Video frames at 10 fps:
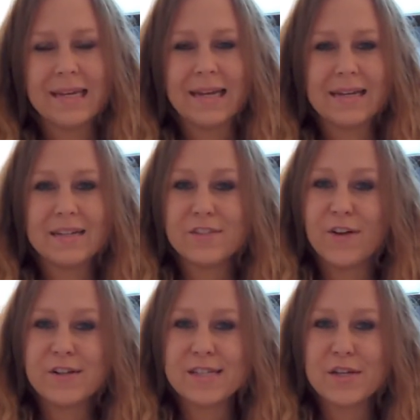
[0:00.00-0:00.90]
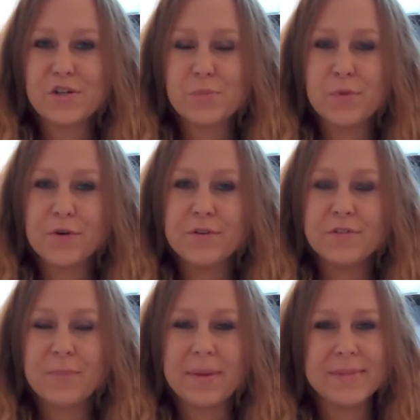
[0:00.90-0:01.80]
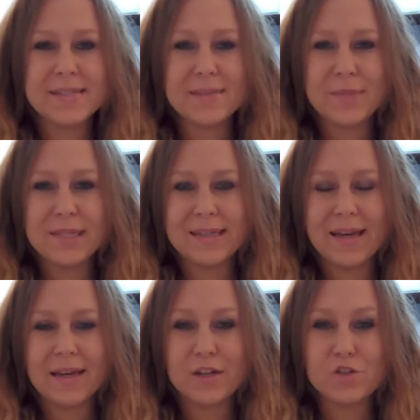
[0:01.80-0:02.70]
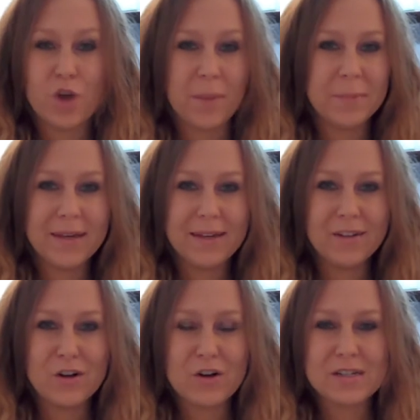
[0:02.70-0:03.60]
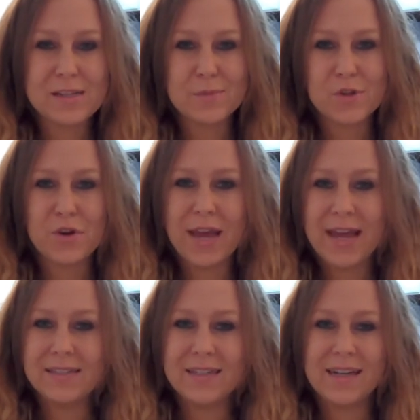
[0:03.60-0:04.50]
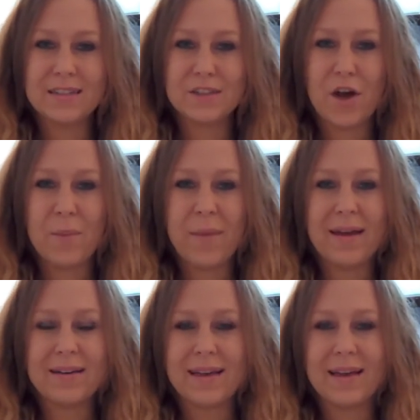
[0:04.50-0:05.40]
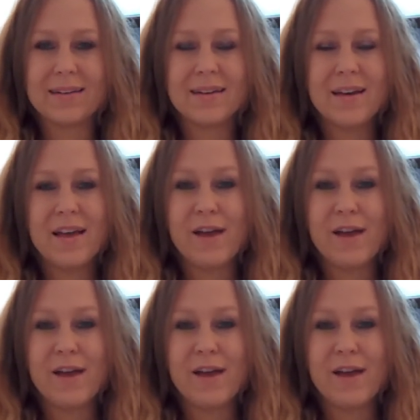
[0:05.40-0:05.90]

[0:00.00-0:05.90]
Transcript: And as far as a new move, maybe something like a drop kick or some sort of hand-to-hand -hand combat again.